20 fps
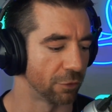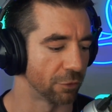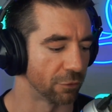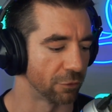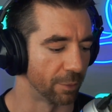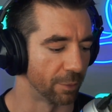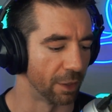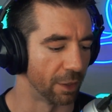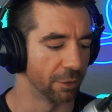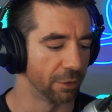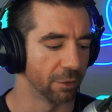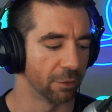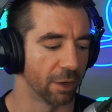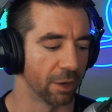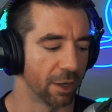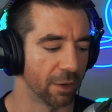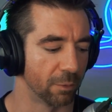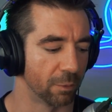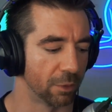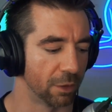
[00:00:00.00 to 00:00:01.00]
So my
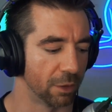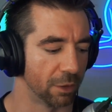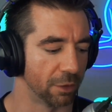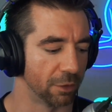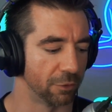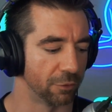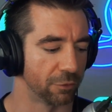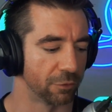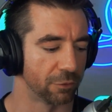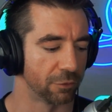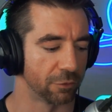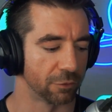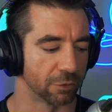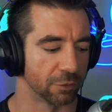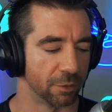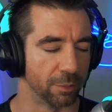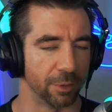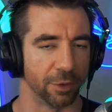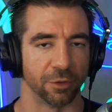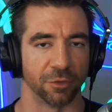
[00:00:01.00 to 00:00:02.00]
undergrad was
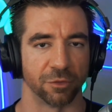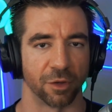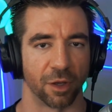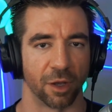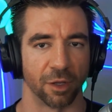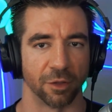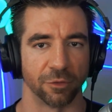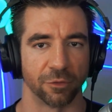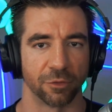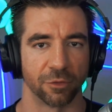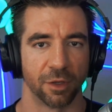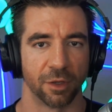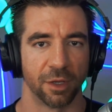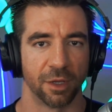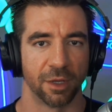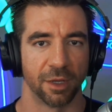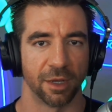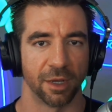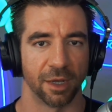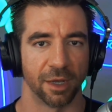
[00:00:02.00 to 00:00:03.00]
computer science
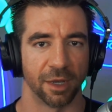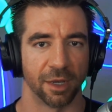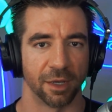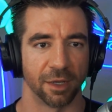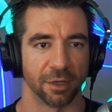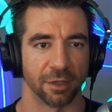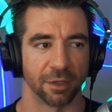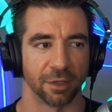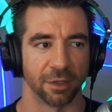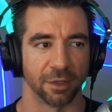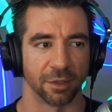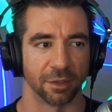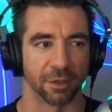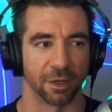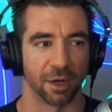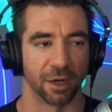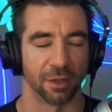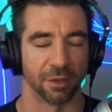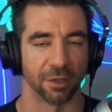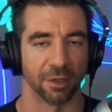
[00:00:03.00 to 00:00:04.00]
and in
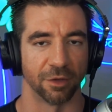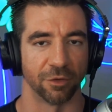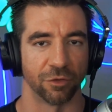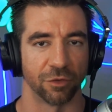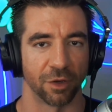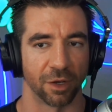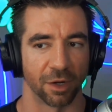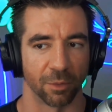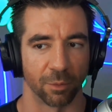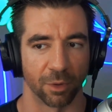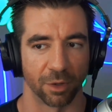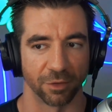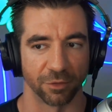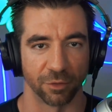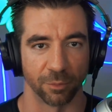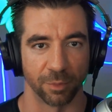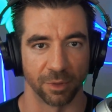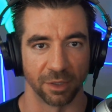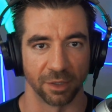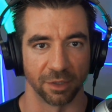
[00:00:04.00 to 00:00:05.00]
college, and I wanted to
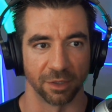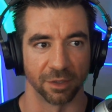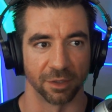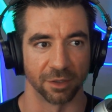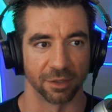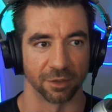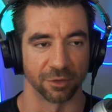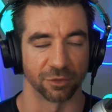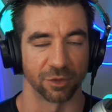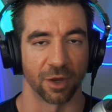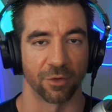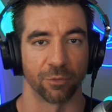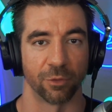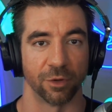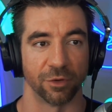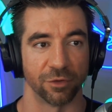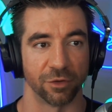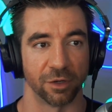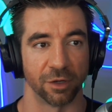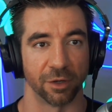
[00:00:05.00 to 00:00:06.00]
be a software
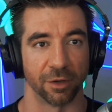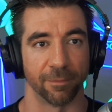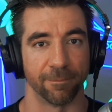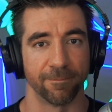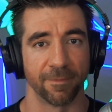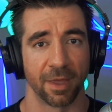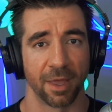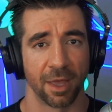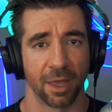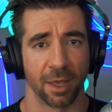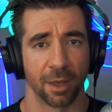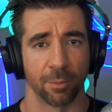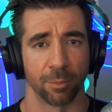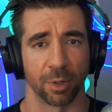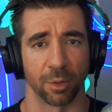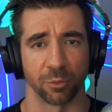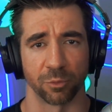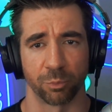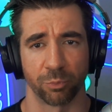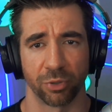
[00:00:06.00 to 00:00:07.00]
engineer, but I
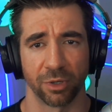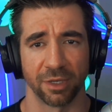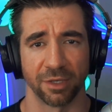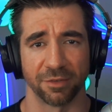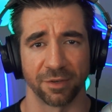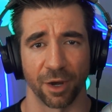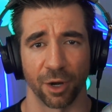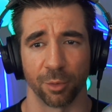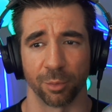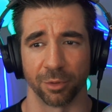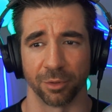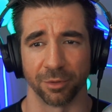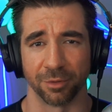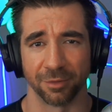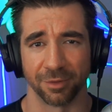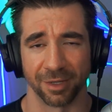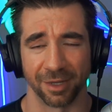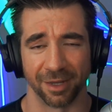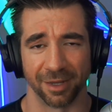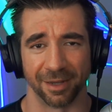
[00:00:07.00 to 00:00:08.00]
was pretty terrible
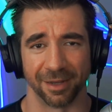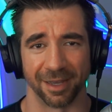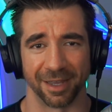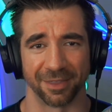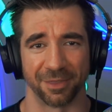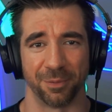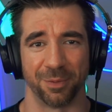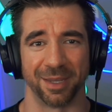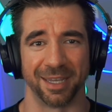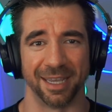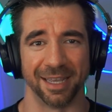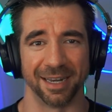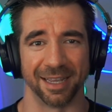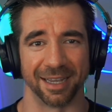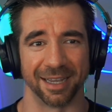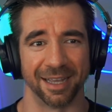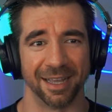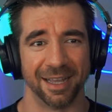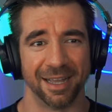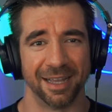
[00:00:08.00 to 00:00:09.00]
uh, at the
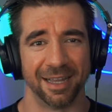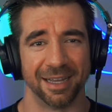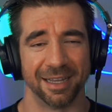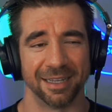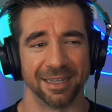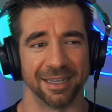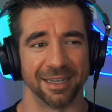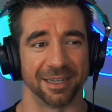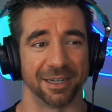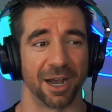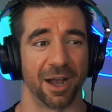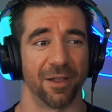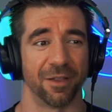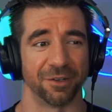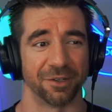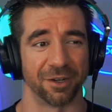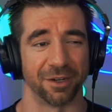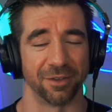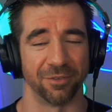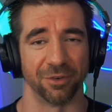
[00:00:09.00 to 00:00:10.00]
beginning. In college,
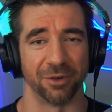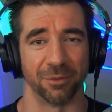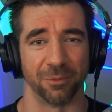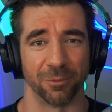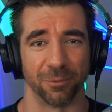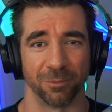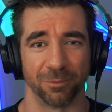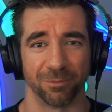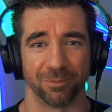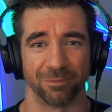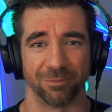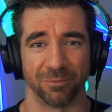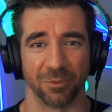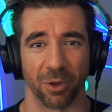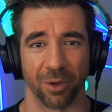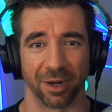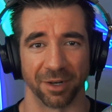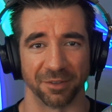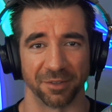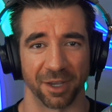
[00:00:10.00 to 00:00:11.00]
I didn't even know
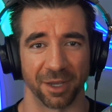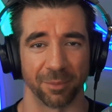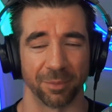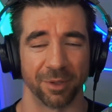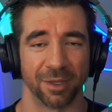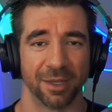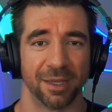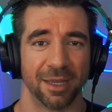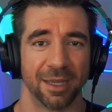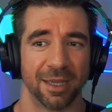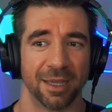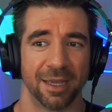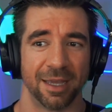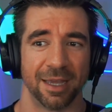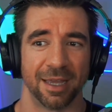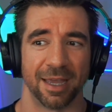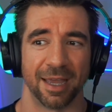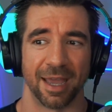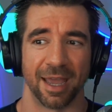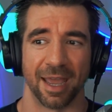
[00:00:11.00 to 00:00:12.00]
how to type.
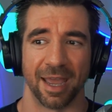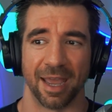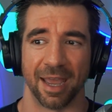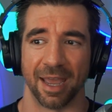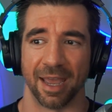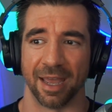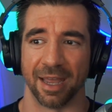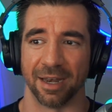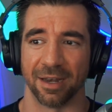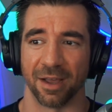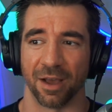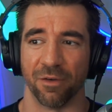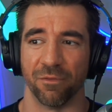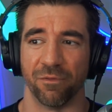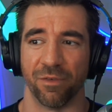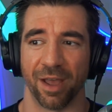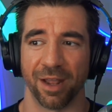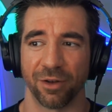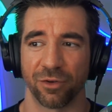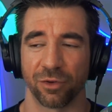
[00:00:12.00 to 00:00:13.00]
And
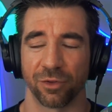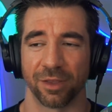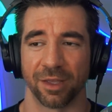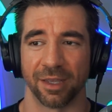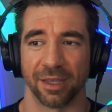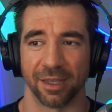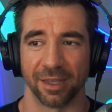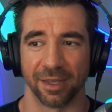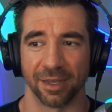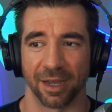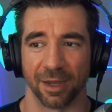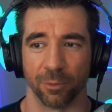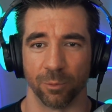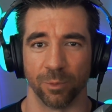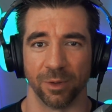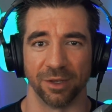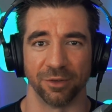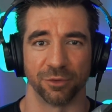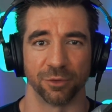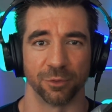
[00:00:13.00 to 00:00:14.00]
eventually, I
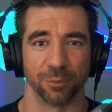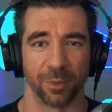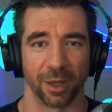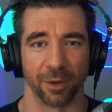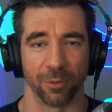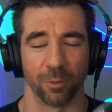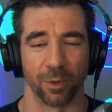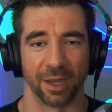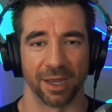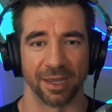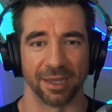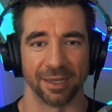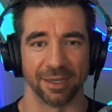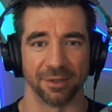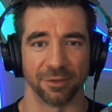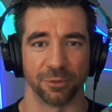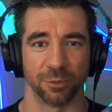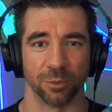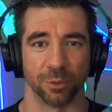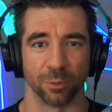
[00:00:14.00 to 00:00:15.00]
weasled my way
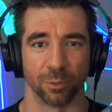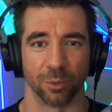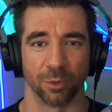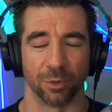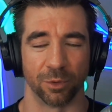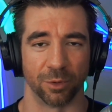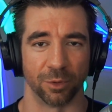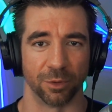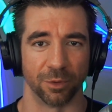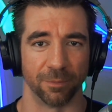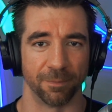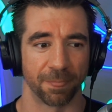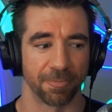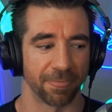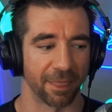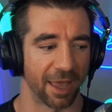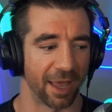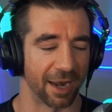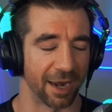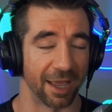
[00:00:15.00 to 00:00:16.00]
into a role
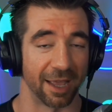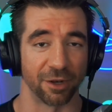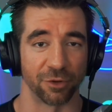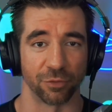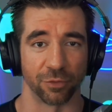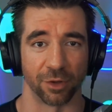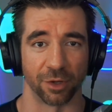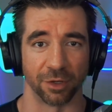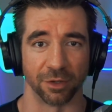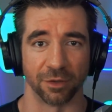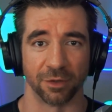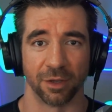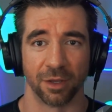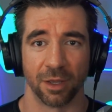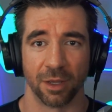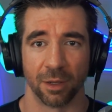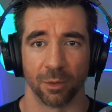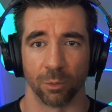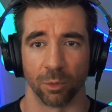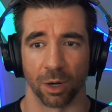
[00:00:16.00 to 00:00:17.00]
at a hedge fund
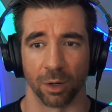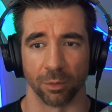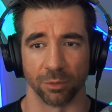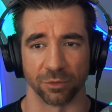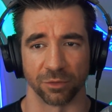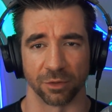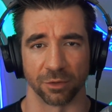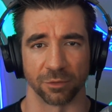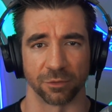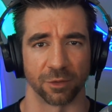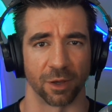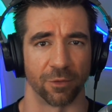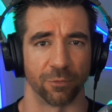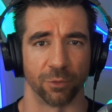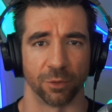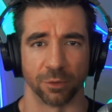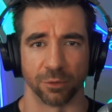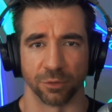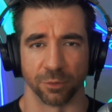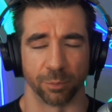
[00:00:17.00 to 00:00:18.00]
where I was a
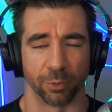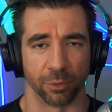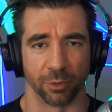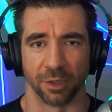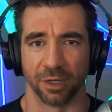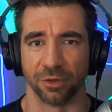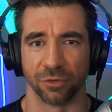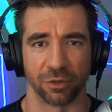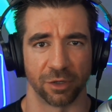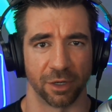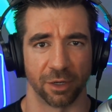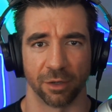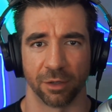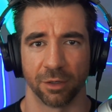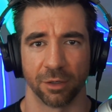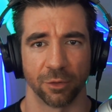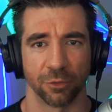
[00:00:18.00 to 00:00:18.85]
software support engineer.